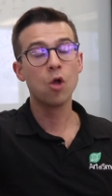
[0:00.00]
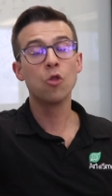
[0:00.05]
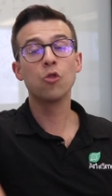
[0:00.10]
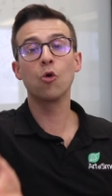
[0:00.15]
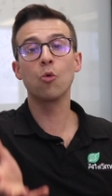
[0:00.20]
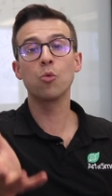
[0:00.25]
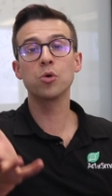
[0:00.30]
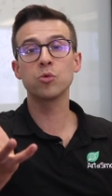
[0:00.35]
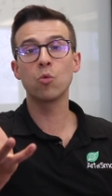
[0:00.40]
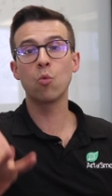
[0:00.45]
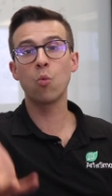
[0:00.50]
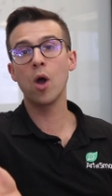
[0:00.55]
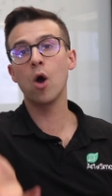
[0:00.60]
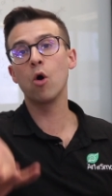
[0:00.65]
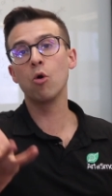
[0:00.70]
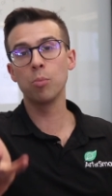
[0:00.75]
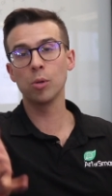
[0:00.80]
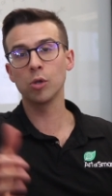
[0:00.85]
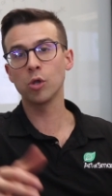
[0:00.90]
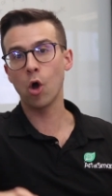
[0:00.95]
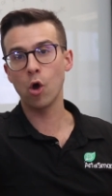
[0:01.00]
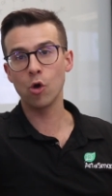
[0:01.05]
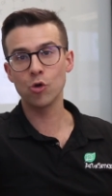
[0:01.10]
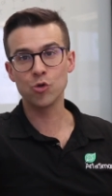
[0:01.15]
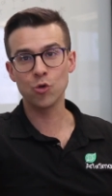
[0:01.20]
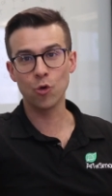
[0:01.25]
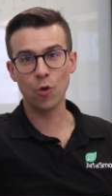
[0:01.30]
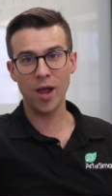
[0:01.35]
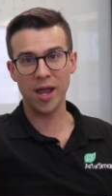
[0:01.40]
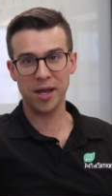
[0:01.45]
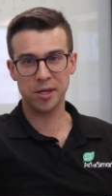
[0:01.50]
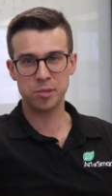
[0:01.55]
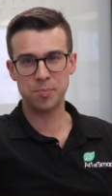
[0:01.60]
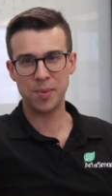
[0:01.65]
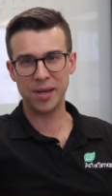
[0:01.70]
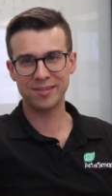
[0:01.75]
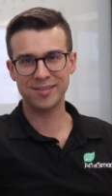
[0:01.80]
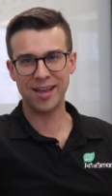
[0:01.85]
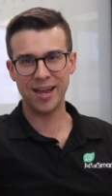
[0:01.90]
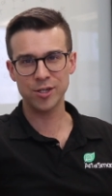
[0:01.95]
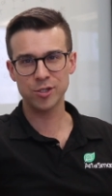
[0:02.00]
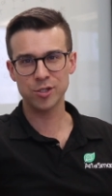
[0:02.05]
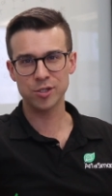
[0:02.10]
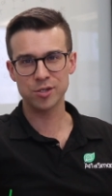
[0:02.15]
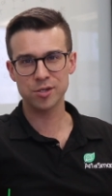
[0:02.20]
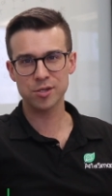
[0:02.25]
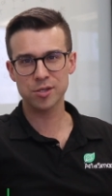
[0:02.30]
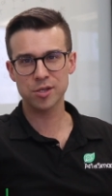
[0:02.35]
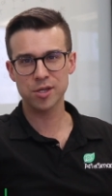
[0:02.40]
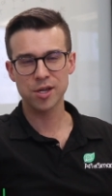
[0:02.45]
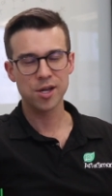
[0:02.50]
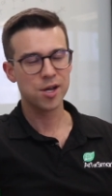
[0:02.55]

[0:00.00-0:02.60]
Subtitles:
that was well below your expectations.